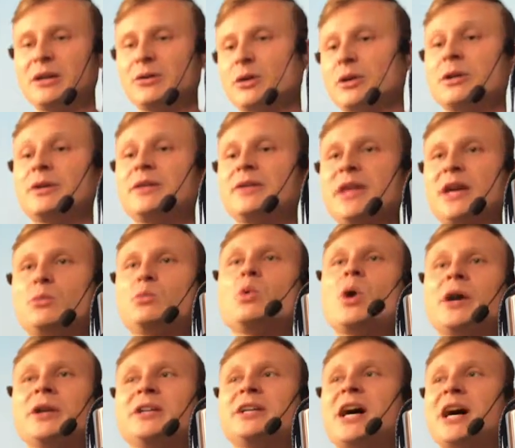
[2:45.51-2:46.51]
or they had
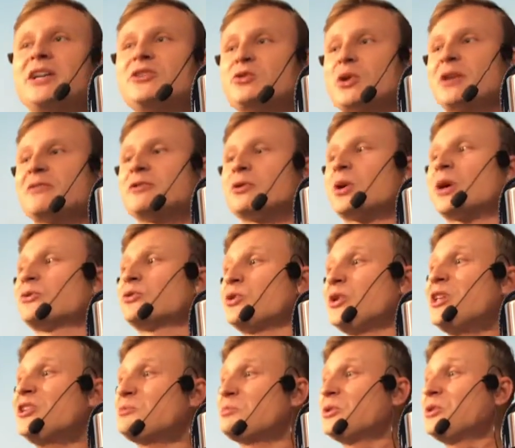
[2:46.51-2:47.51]
one guy driving around to
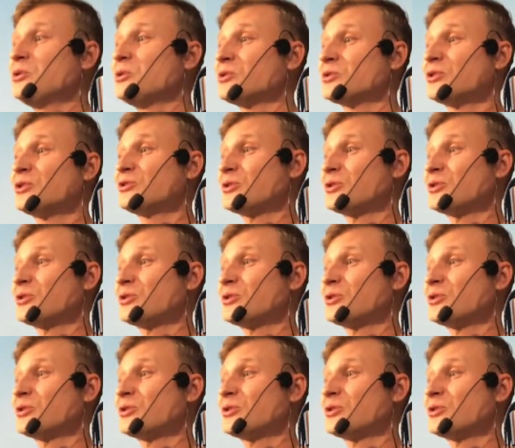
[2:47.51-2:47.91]
each producer,